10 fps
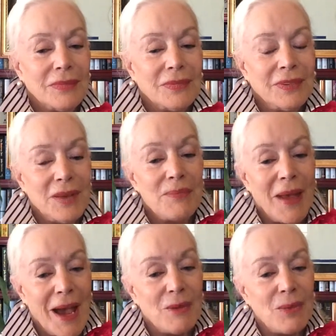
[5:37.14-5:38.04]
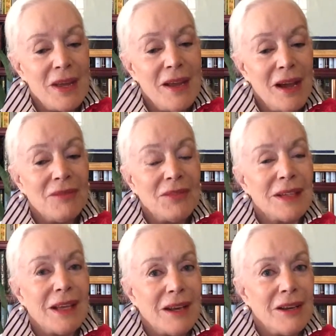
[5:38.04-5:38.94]
said, Pat, we have to
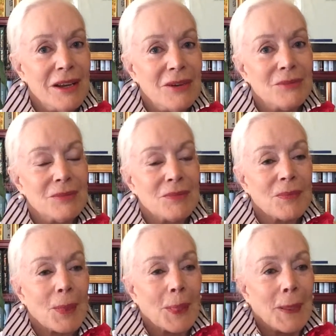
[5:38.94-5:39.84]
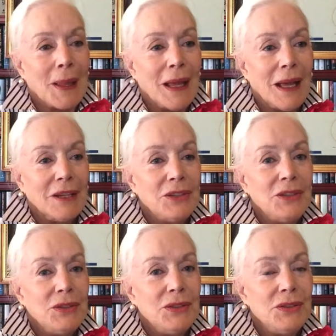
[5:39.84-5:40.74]
get him
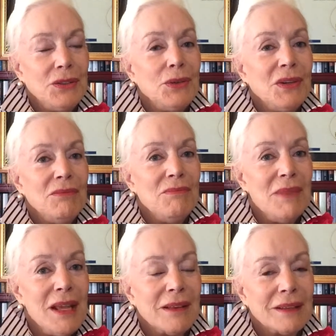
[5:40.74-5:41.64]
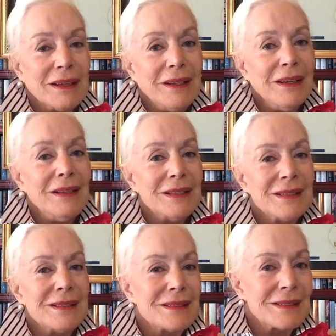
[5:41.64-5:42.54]
to admit that he
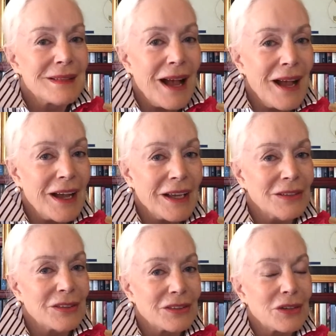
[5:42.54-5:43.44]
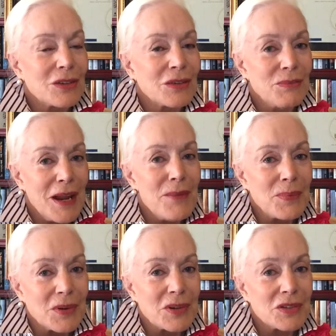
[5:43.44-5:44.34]
didn't sign certain
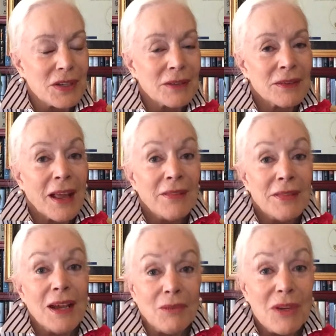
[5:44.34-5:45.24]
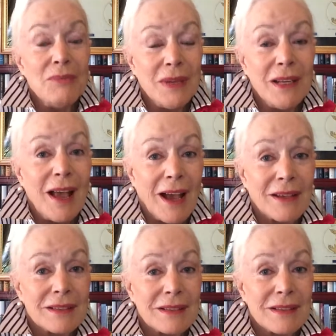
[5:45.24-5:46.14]
papers that we'd been
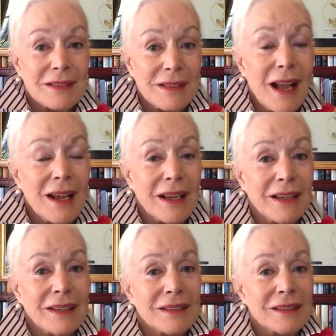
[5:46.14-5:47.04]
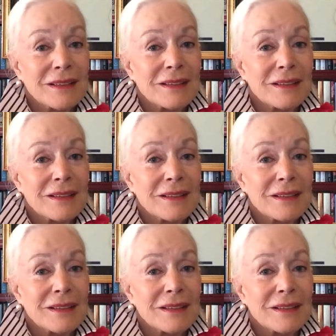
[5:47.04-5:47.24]
asked to sign.